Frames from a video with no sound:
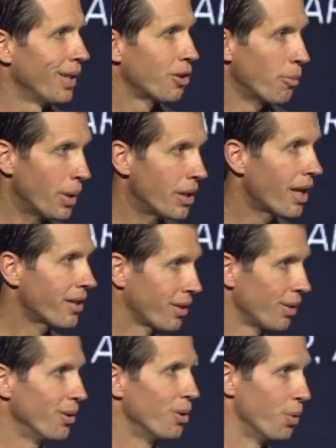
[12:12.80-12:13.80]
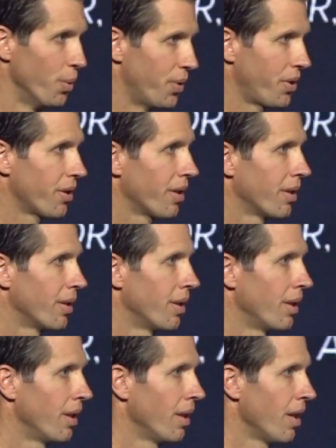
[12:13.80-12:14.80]
To me, that's good news.
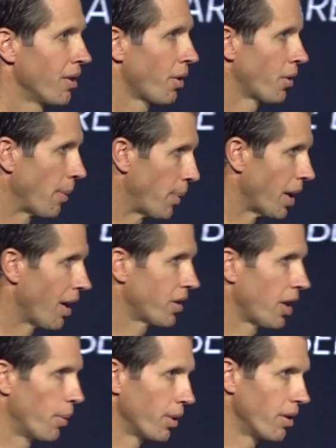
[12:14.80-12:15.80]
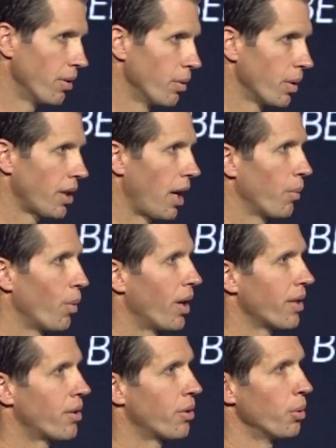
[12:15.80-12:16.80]
So, something else I want to do is I
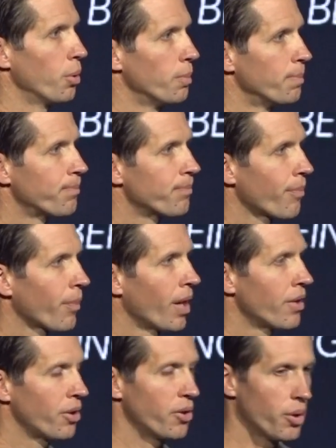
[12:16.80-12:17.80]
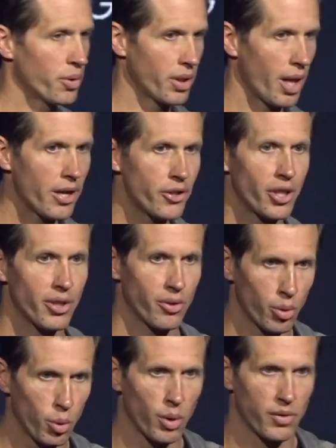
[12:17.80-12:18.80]
want to, to use an ancient
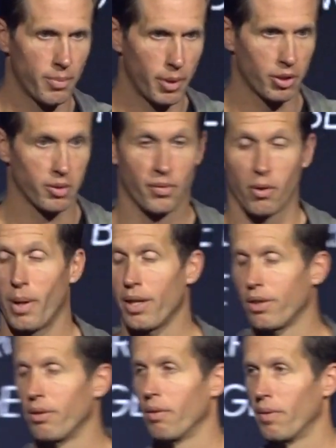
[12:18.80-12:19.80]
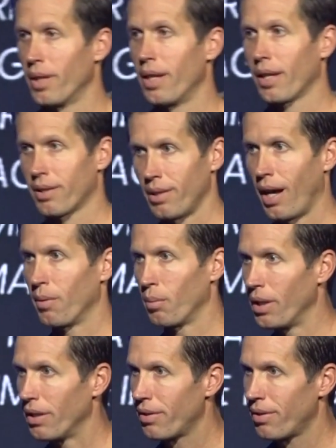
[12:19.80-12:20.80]
tool of spiritual formation over the next nine
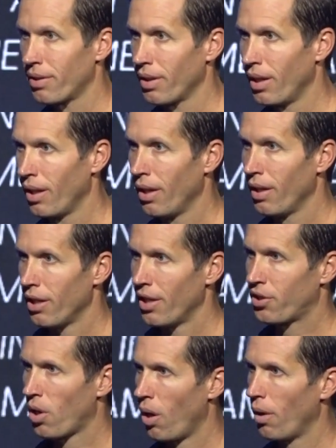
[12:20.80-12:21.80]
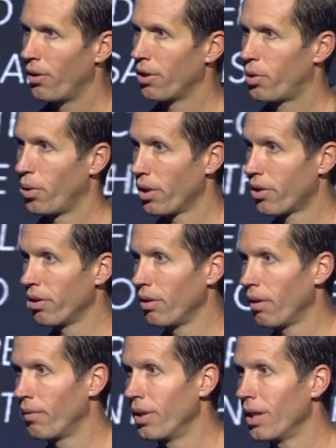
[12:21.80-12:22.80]
weeks. It's called the tradition
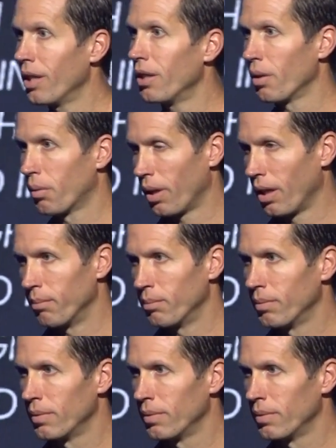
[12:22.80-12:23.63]
of the Enneagram.